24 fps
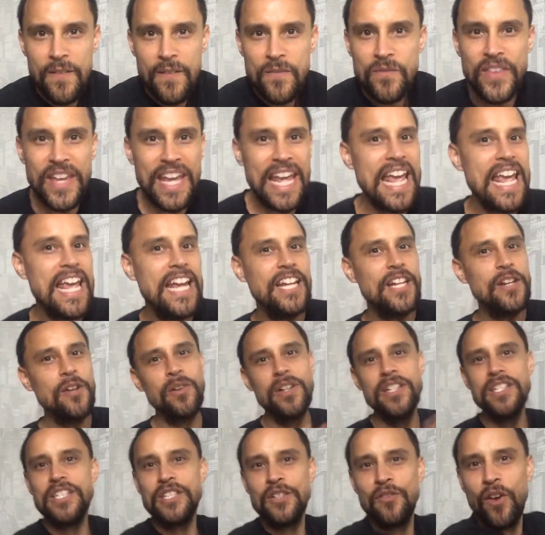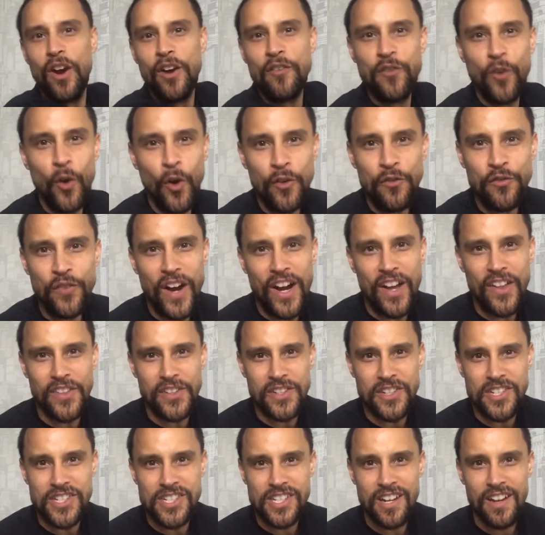The ignorance of our
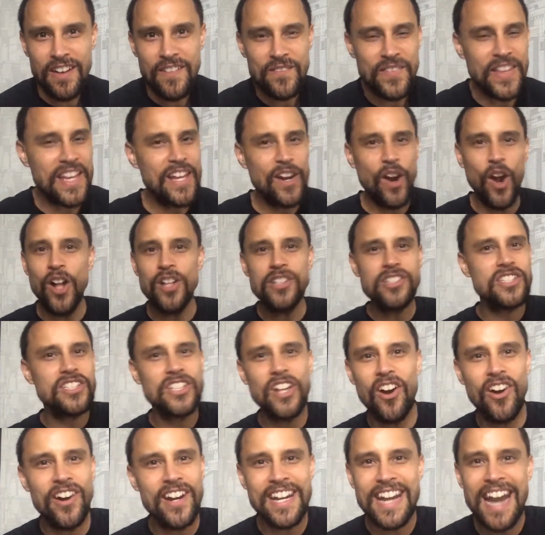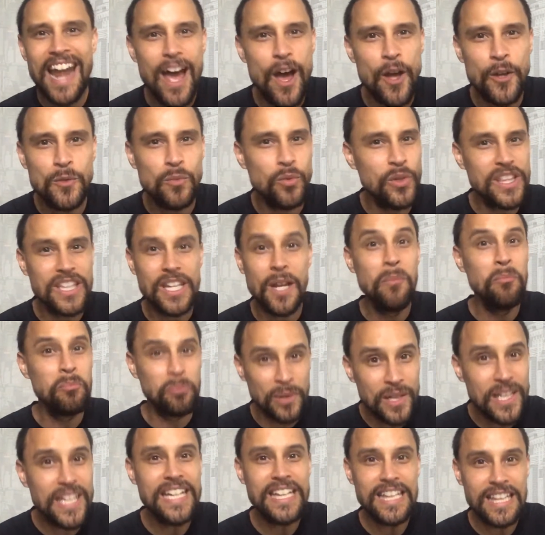forefathers. It all started out with
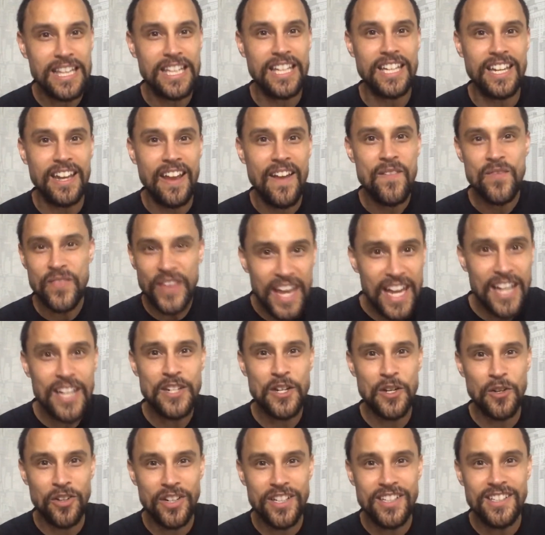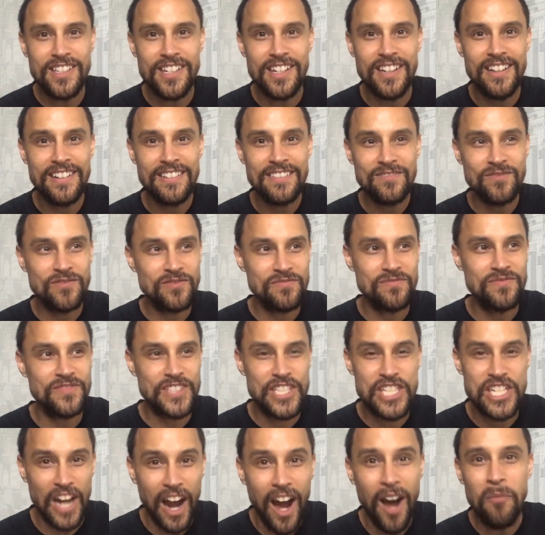completely ignorant,
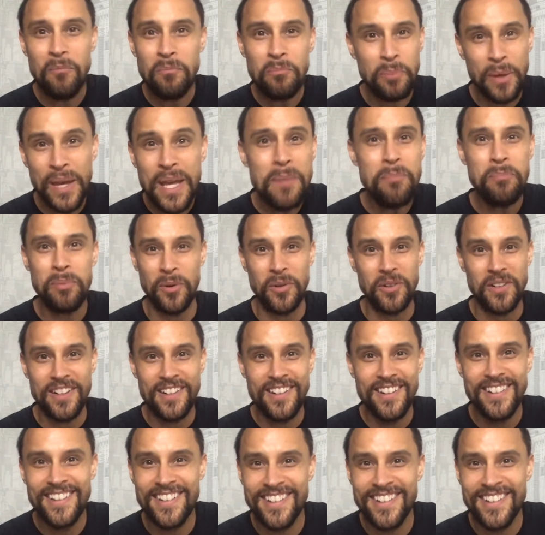dumb people.